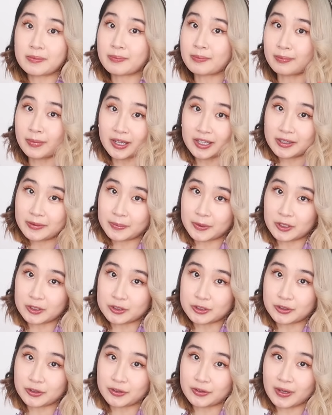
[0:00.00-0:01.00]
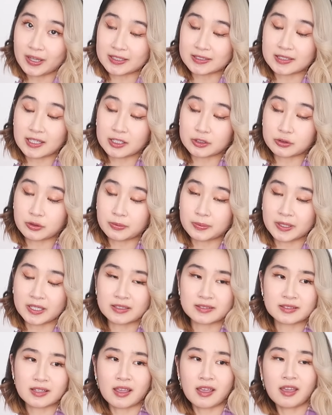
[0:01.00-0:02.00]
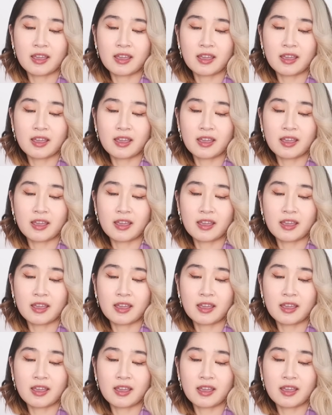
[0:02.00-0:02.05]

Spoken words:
might appear to you as natural because